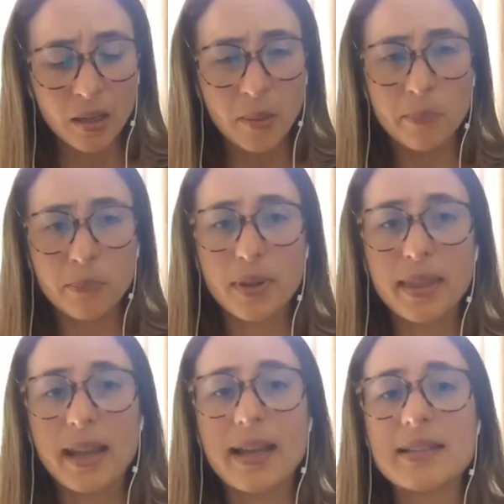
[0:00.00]

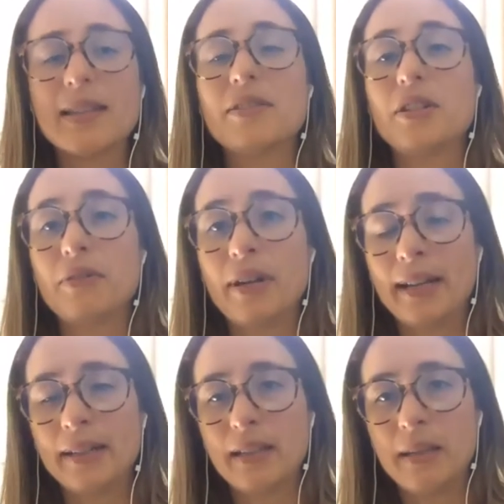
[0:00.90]
breathing has a
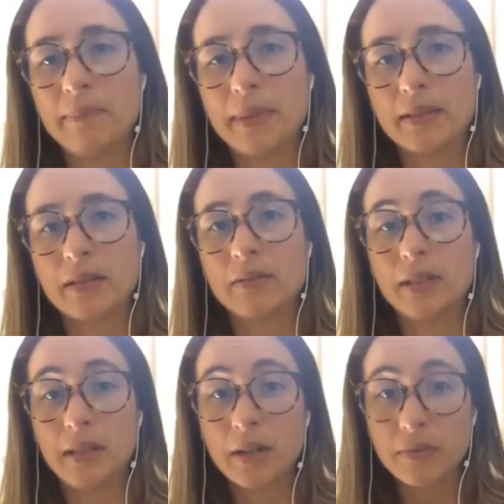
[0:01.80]
direct impact on
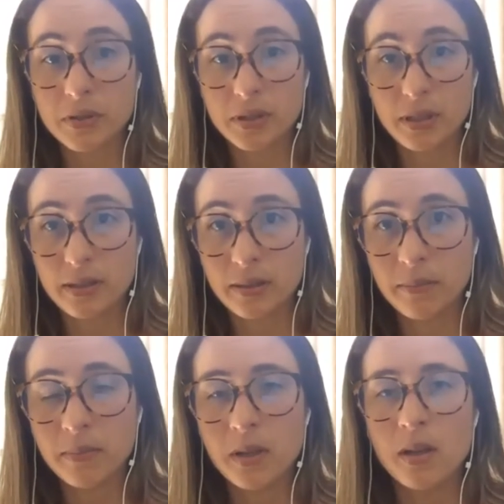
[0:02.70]
the nervous
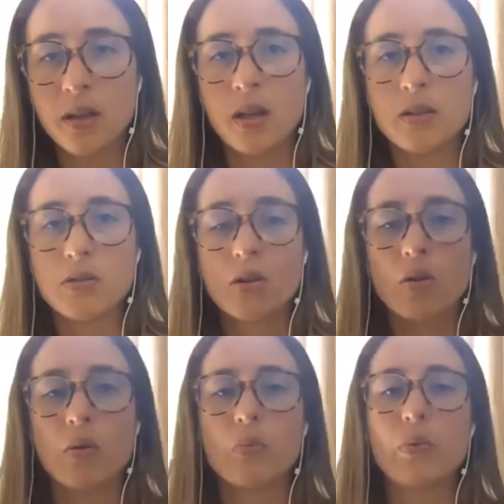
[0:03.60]
system. And
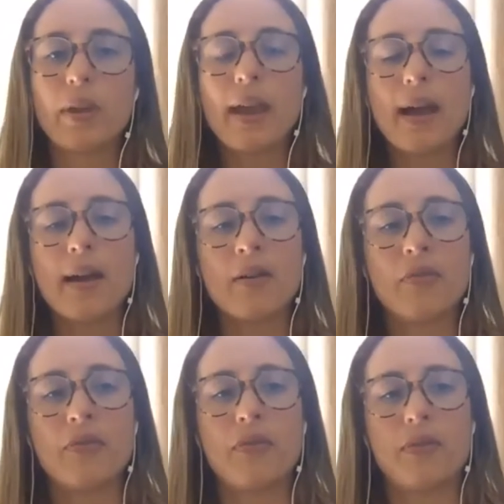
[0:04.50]
so we have
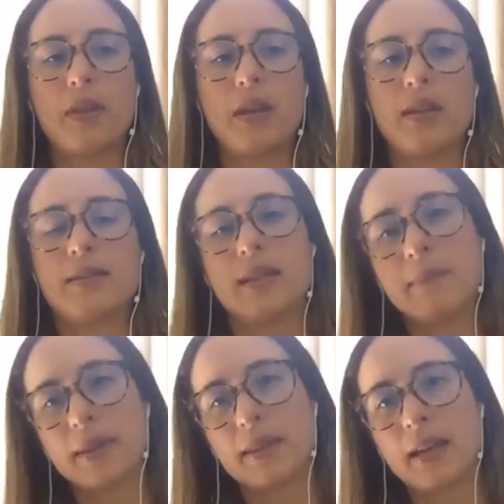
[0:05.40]
the
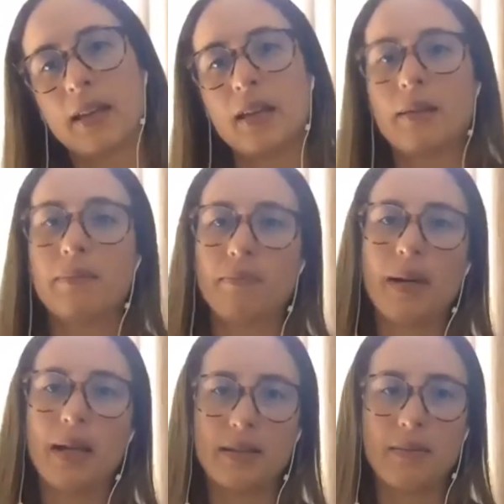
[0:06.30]
sympathetic and
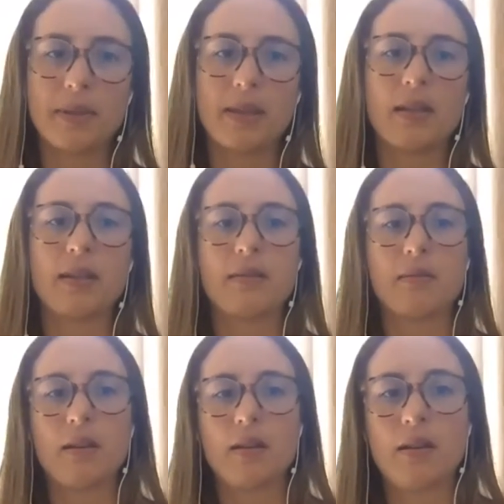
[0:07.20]
parasympathetic
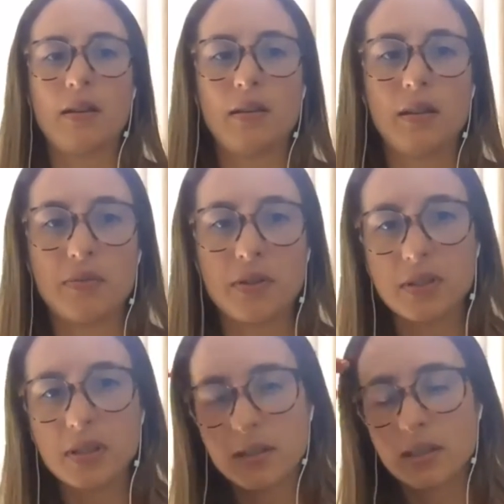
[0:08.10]
nervous
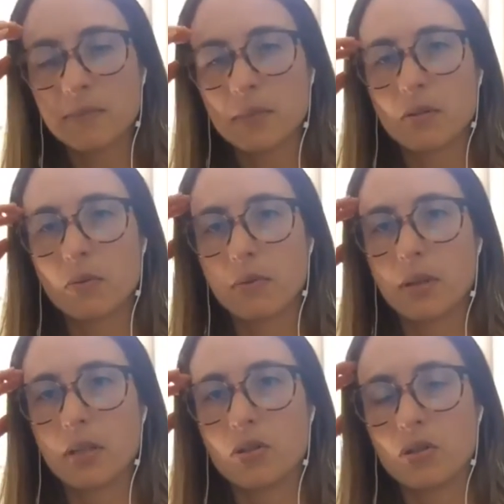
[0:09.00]
systems,
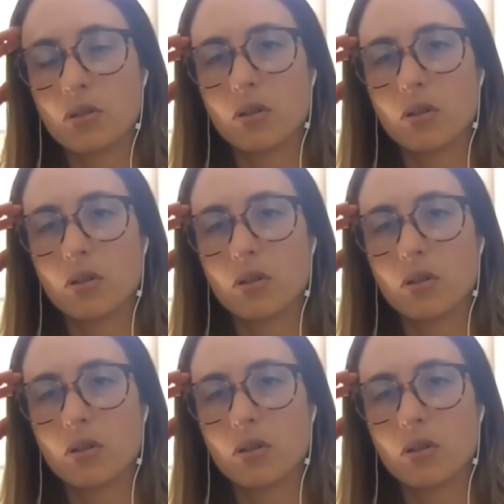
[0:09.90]
which